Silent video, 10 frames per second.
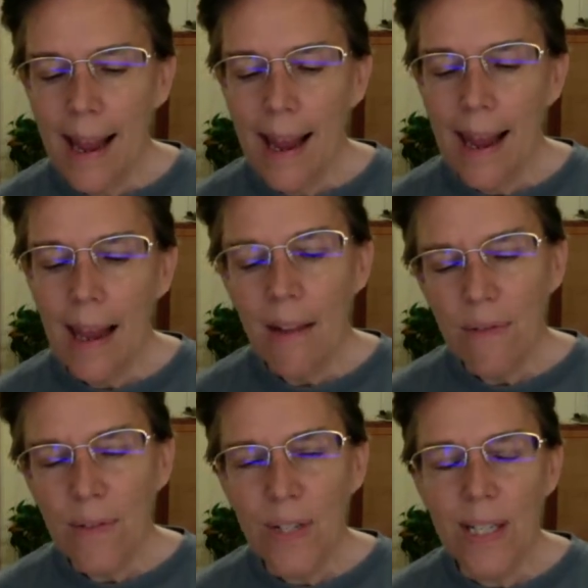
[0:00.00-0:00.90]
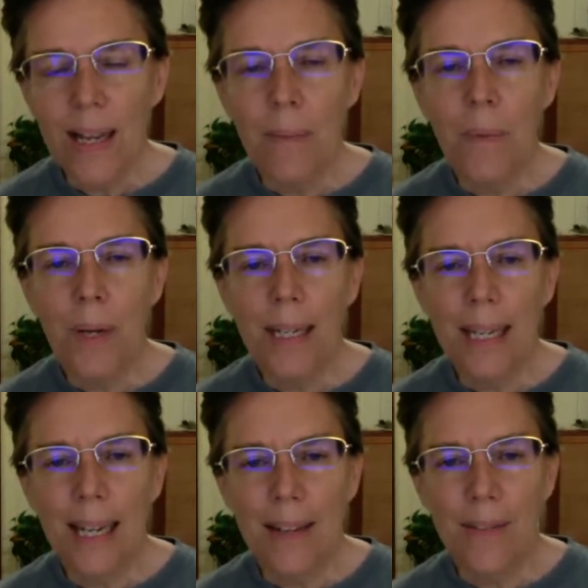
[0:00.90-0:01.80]
If someone
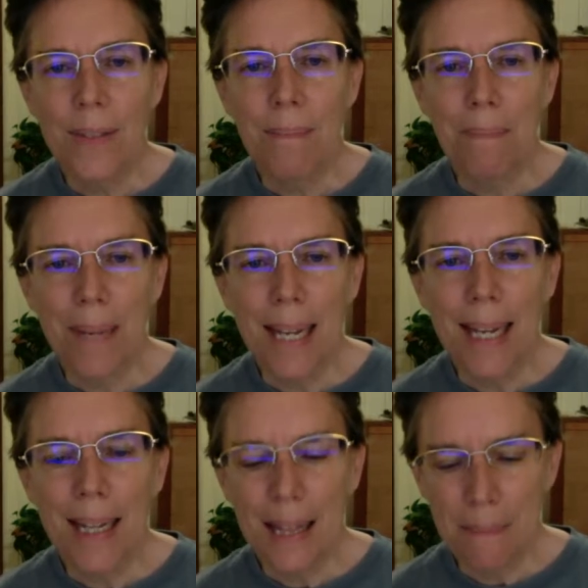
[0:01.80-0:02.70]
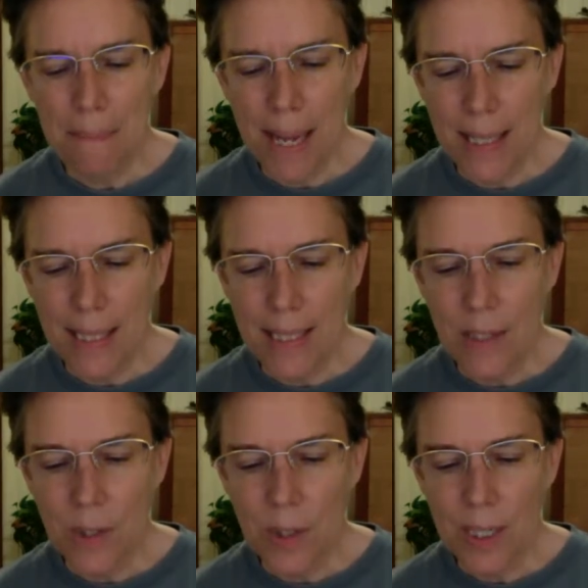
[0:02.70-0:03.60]
gives me the
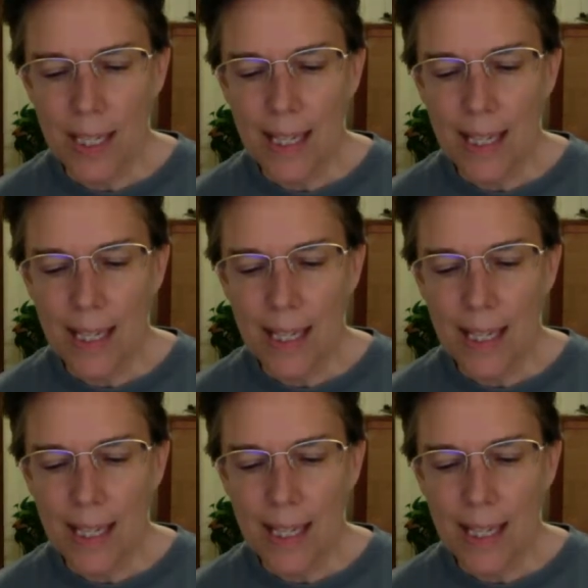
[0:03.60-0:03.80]
message